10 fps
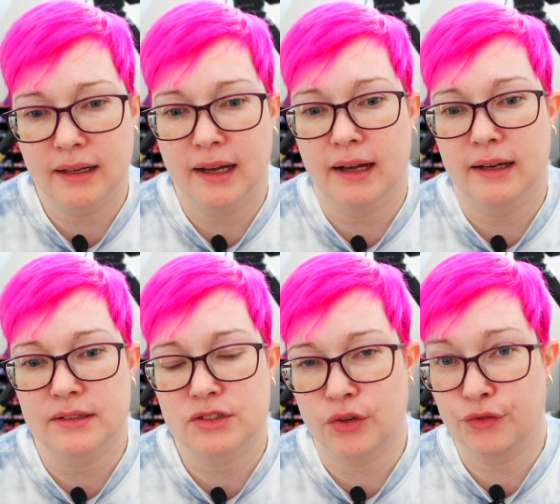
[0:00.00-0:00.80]
Uh,
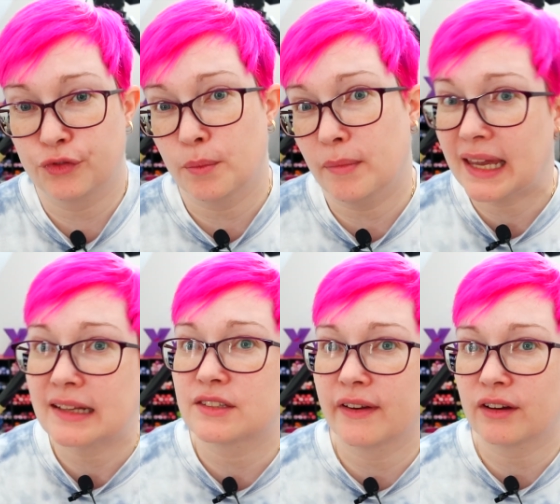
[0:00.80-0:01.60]
so for me,
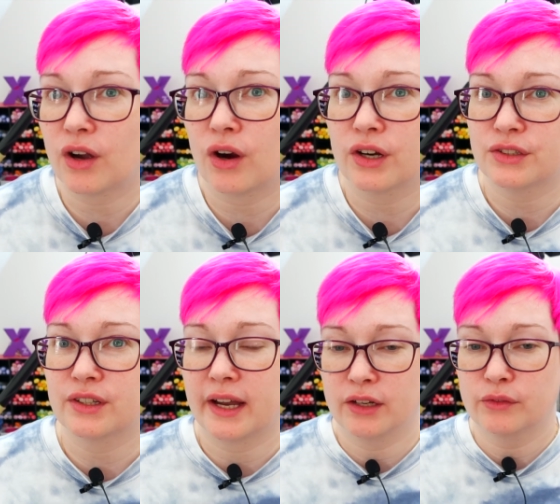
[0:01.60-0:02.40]
it's very hard to
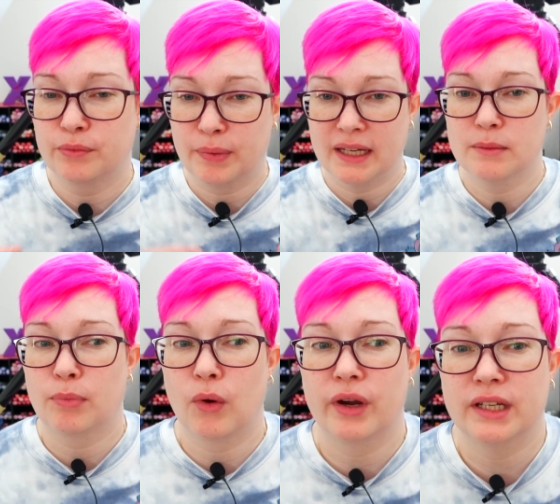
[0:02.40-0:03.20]
kind of
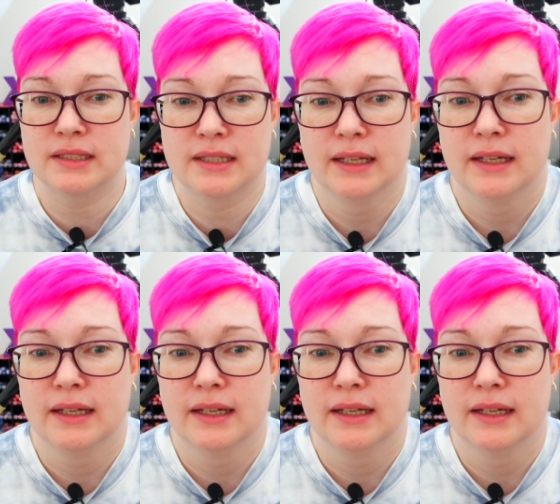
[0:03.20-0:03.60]
pinpoint,